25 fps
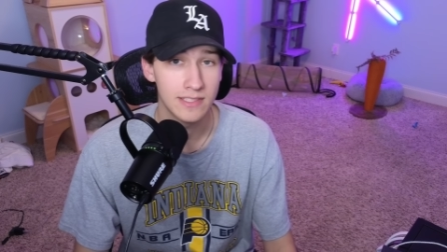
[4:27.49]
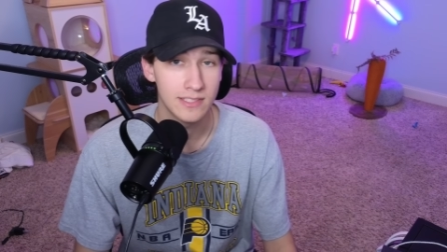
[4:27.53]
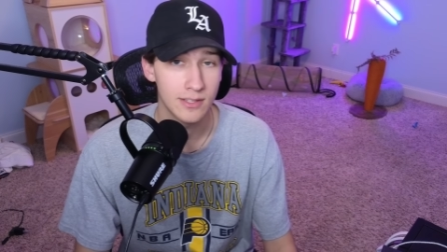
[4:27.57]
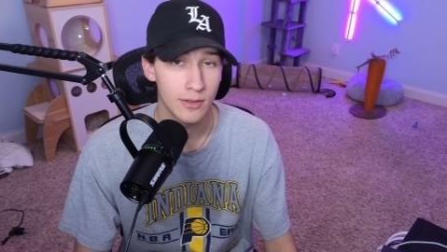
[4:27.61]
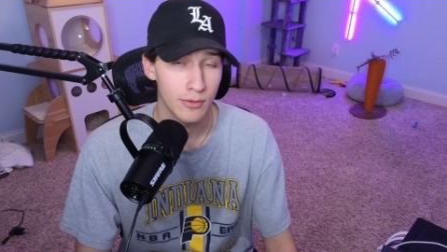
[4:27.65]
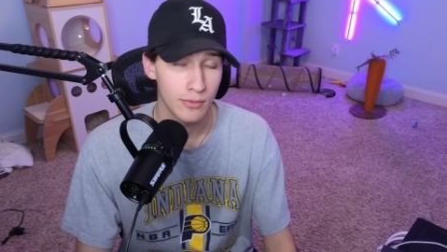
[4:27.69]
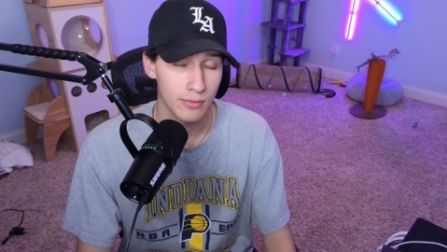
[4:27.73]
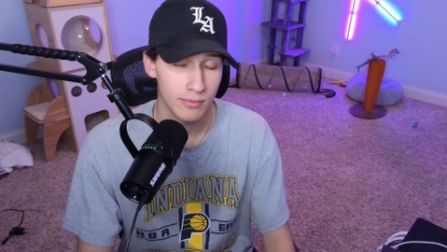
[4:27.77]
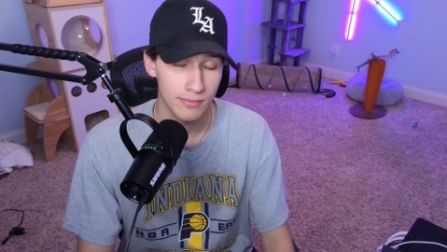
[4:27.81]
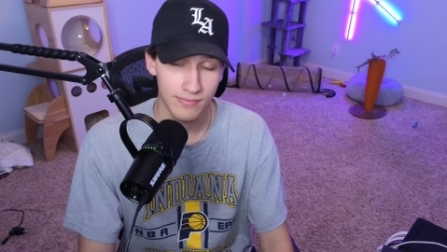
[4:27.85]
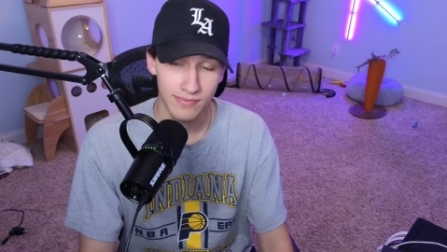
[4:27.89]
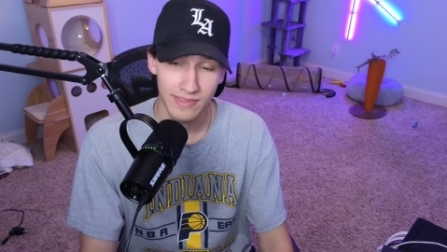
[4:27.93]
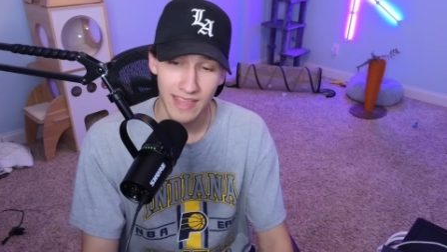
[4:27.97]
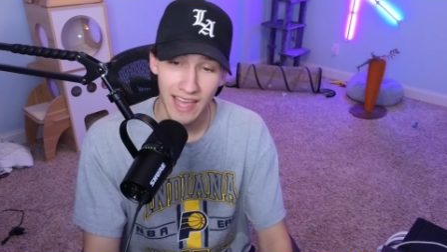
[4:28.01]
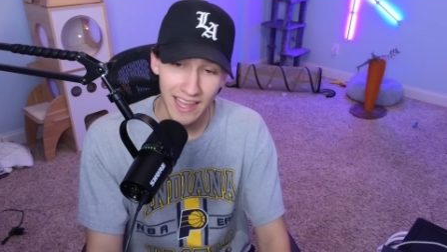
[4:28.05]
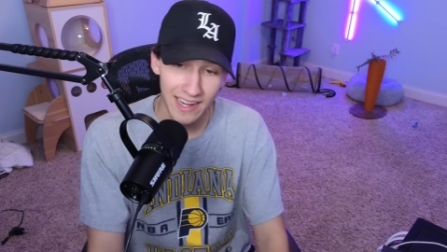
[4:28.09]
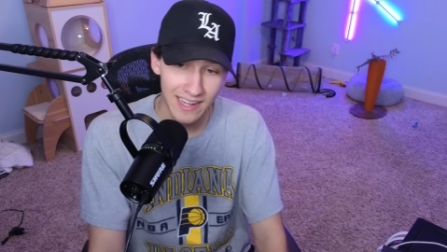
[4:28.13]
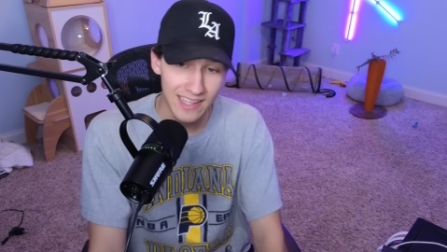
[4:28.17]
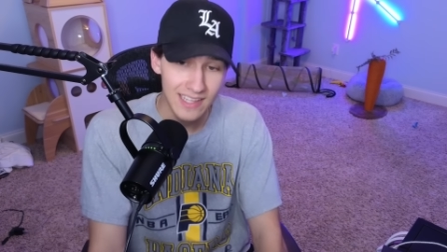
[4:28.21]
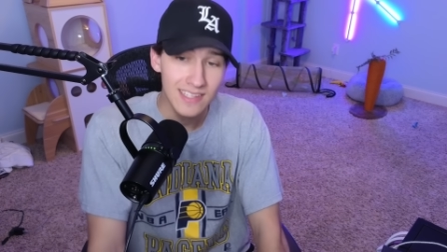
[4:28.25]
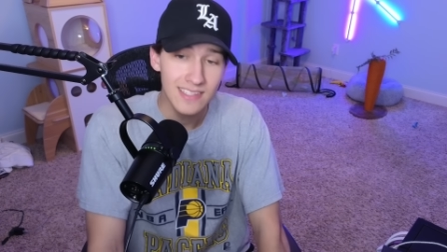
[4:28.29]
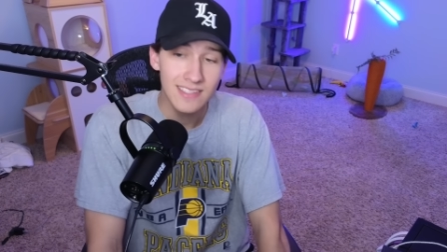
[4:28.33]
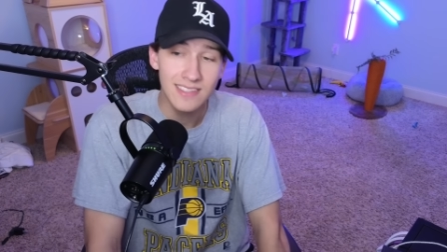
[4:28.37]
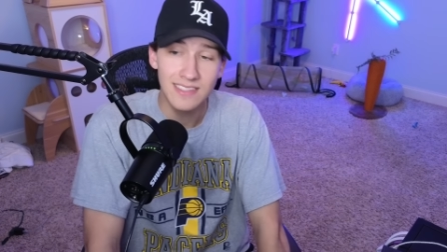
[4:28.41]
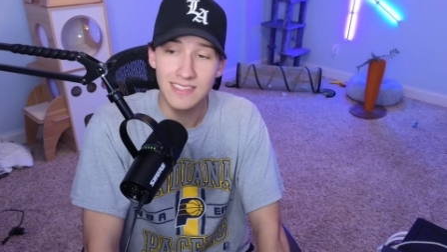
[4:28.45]
So that
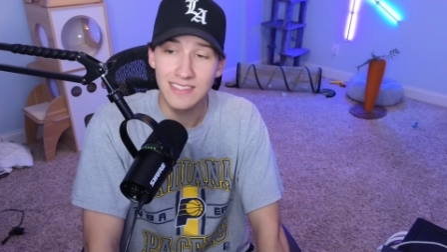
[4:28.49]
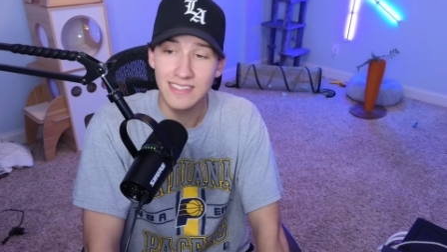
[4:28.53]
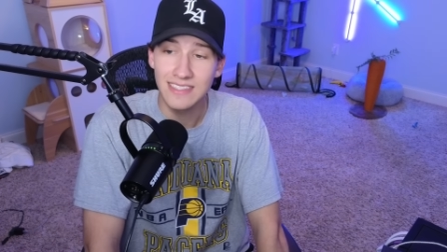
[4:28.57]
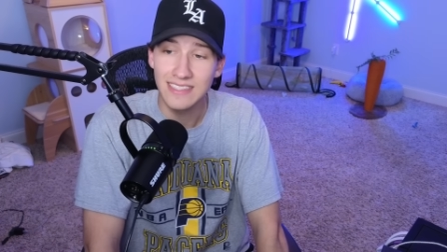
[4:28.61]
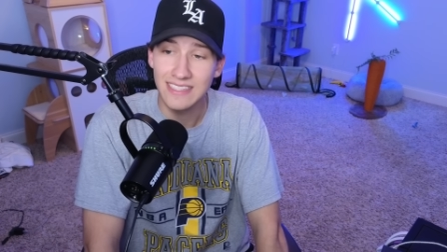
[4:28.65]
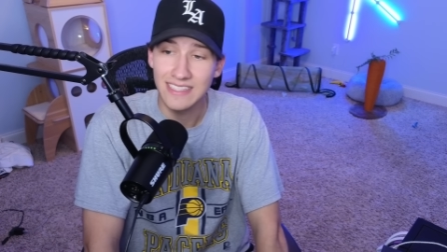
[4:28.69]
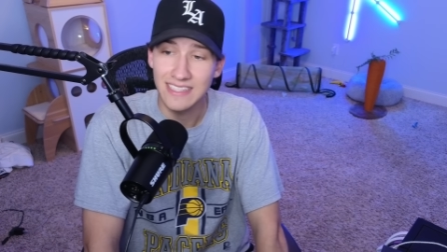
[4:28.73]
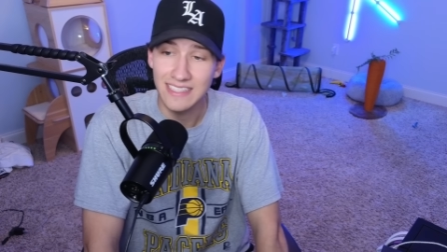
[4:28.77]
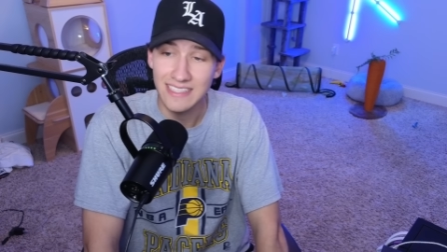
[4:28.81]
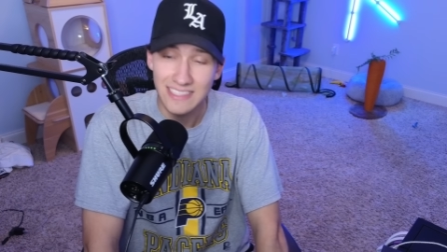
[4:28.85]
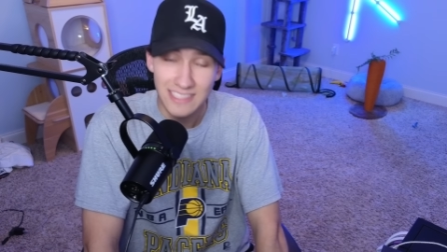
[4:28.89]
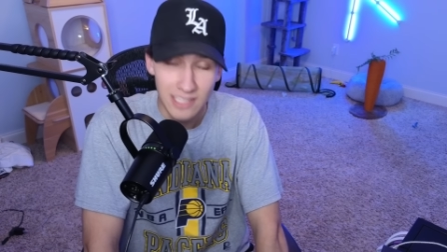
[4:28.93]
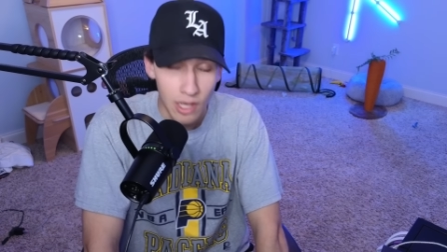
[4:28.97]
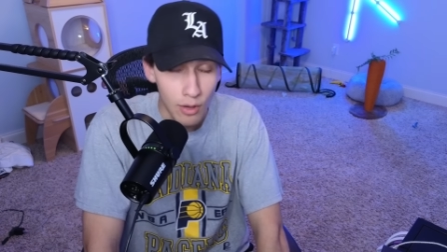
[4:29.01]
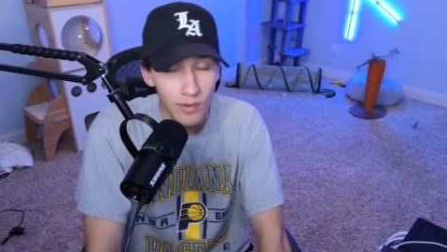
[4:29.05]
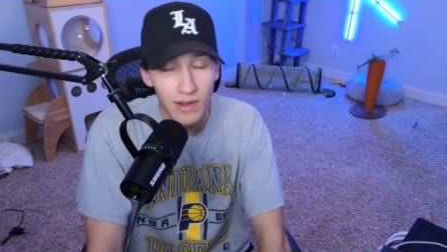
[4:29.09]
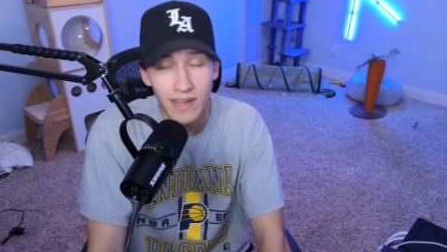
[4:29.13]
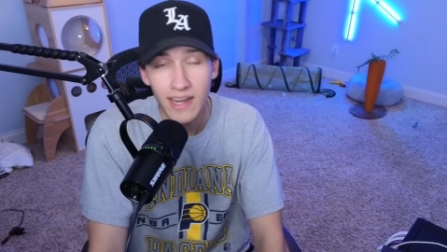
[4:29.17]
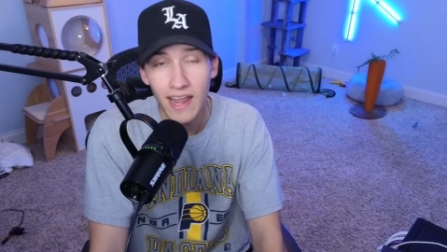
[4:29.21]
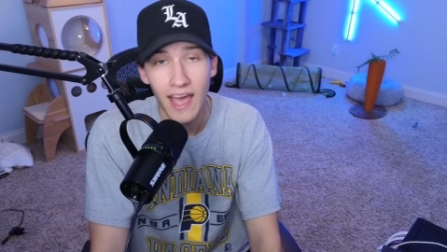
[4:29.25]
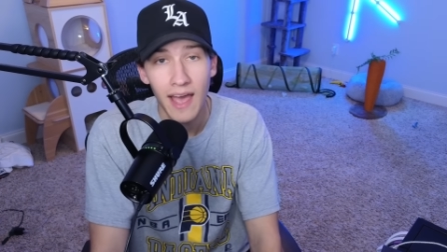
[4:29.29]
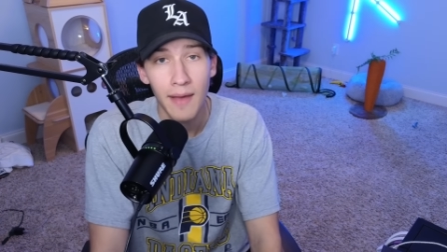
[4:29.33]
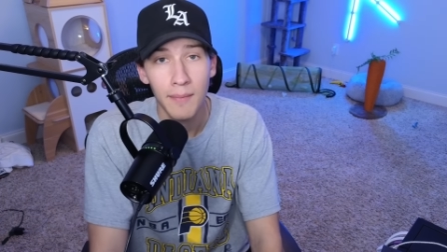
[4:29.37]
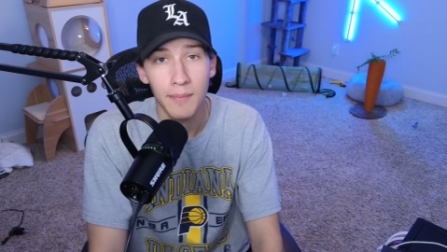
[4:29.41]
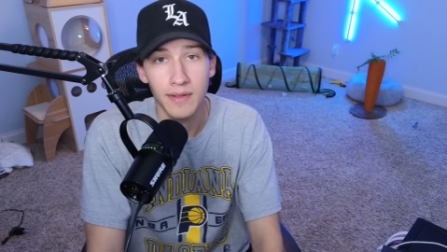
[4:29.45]
is, it's going
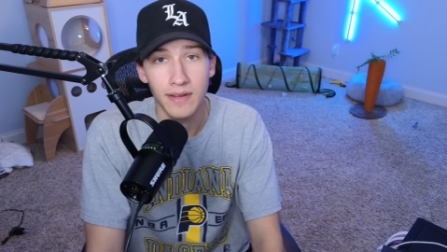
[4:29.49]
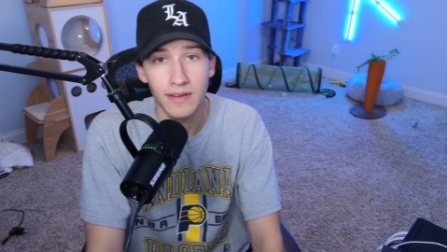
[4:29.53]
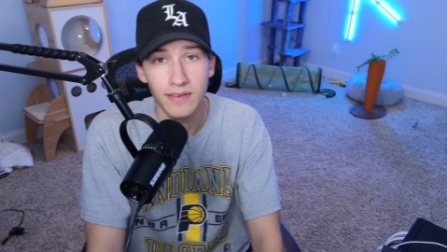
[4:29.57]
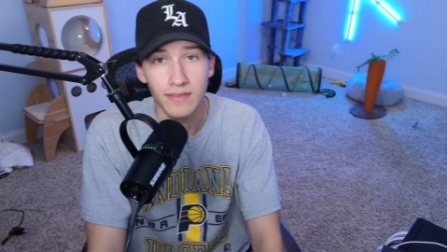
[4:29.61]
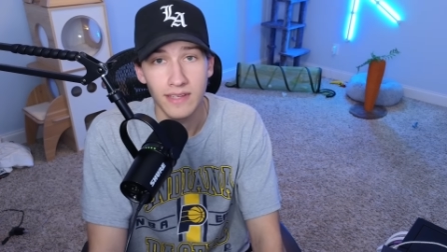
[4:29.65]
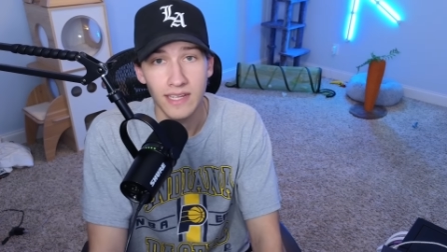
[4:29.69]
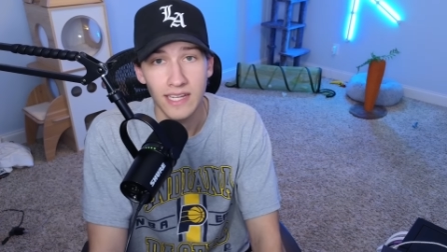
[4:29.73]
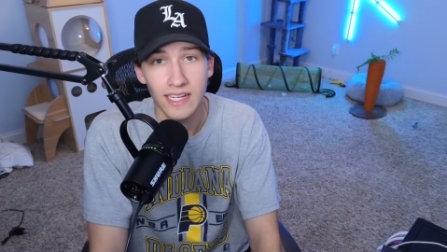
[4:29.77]
to happen.